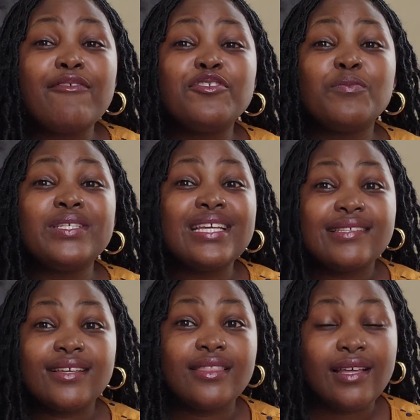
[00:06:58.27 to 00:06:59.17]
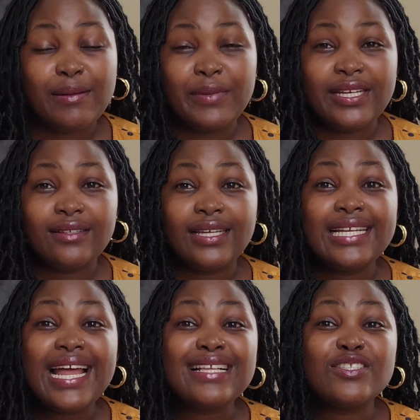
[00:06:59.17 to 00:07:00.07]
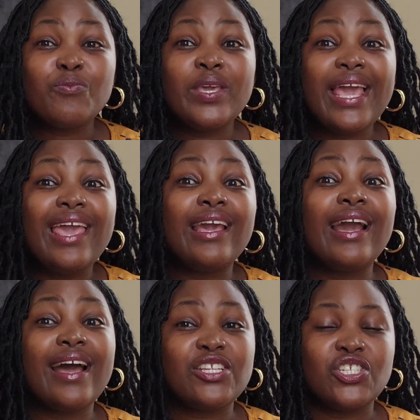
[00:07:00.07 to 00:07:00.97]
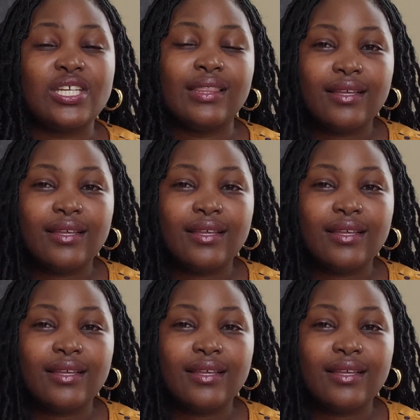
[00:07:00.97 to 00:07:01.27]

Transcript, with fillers: have to be just a thumbnail it has to be a catchy